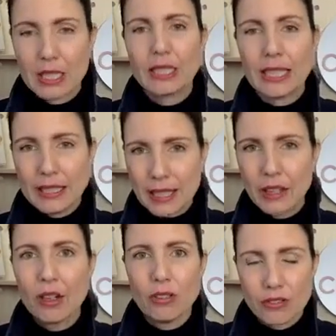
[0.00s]
clean that
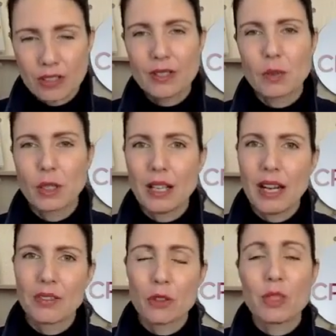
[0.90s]
off as well
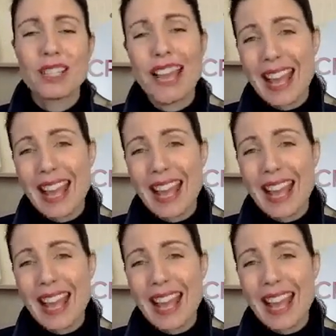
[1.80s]
afterwards,